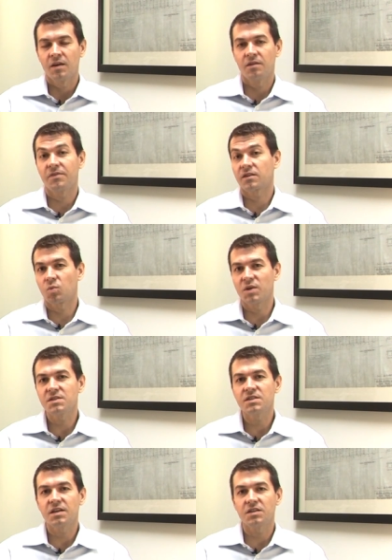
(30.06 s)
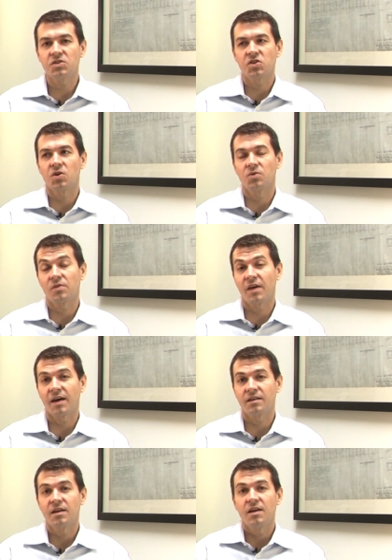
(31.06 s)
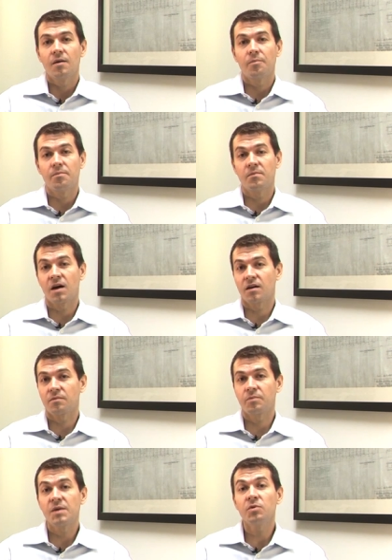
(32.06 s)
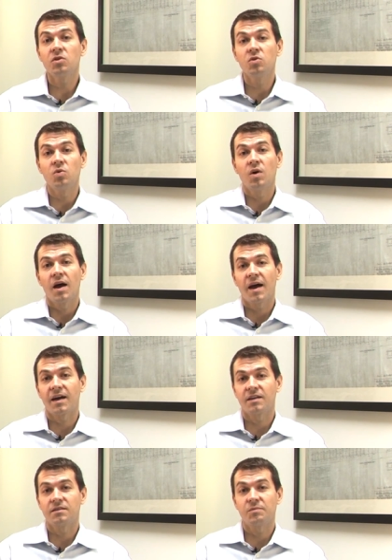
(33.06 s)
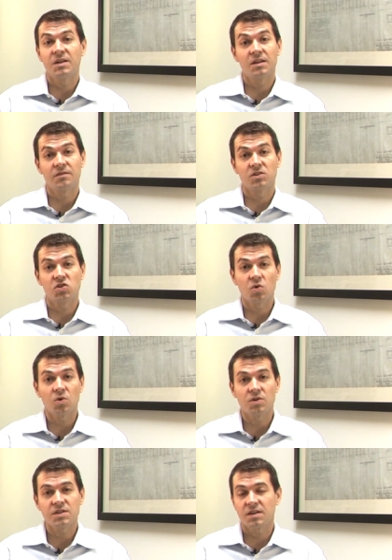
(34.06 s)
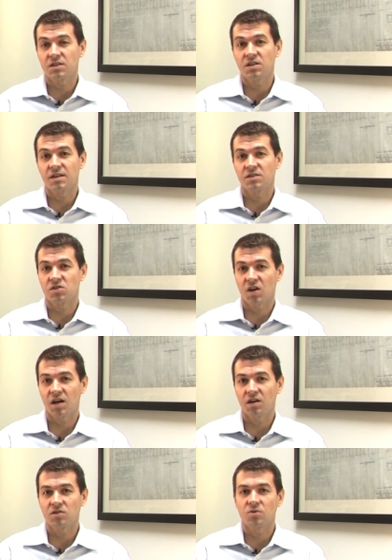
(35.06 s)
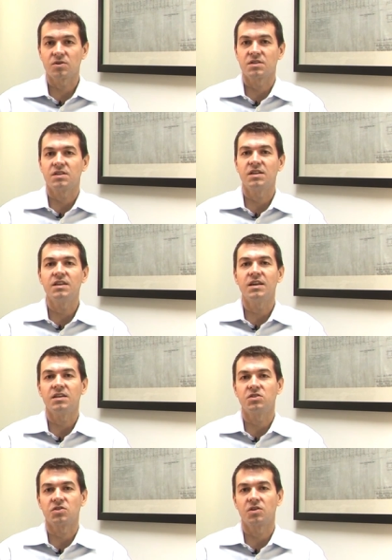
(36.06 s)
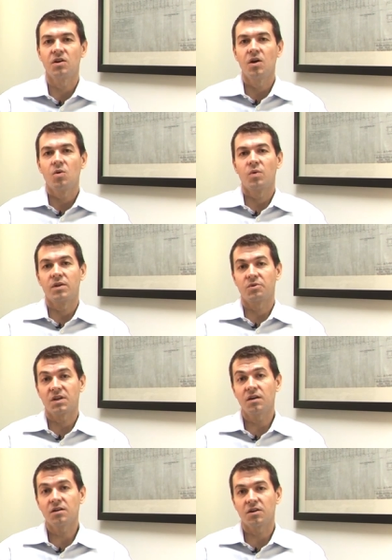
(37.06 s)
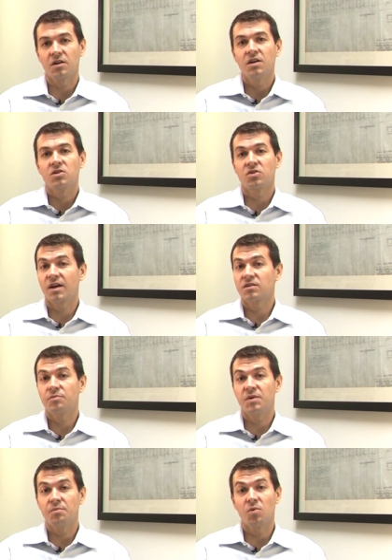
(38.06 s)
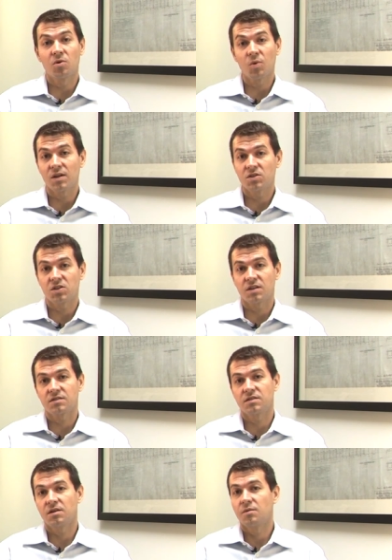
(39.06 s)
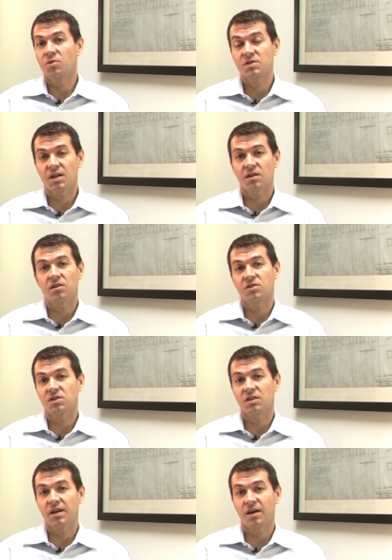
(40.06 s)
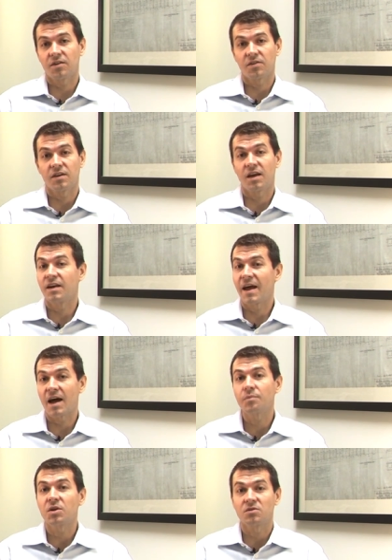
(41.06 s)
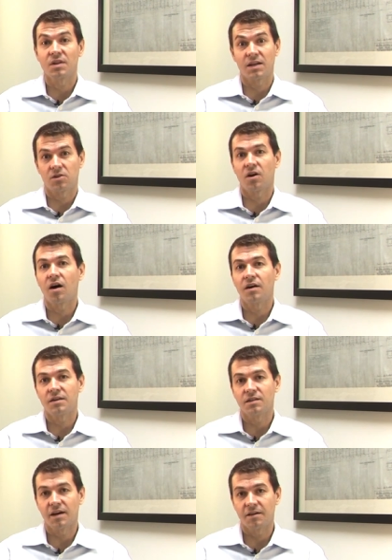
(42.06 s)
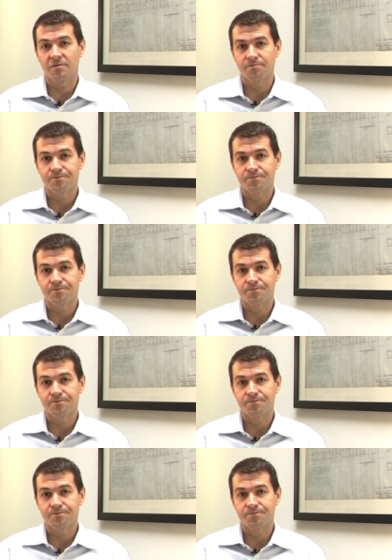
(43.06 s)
In fact, one study showed that uh, people who had been giving chores at a, as a child or as a teenager when they were younger turn out to be more well-adjusted, more psychologically healthy, and happier later on in life.